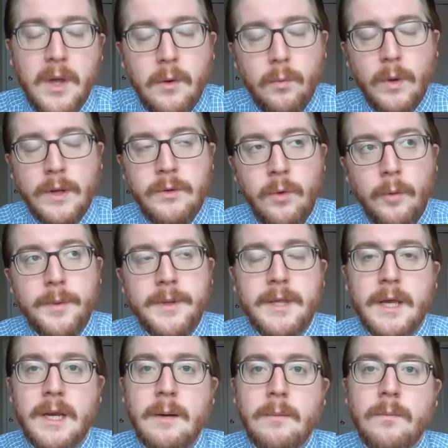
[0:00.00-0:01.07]
When you open
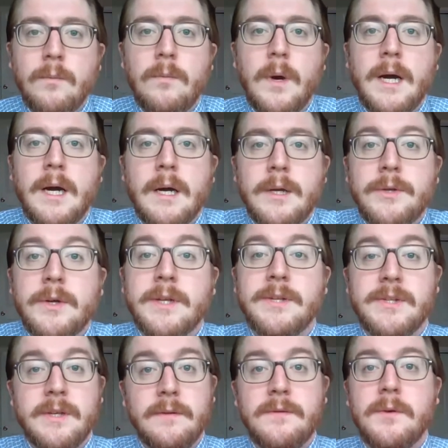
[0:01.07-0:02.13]
that up, you're going to
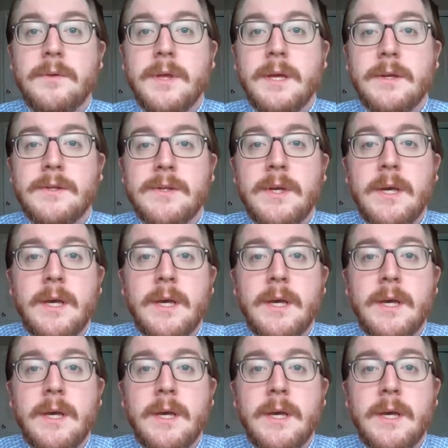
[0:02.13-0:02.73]
see a few things.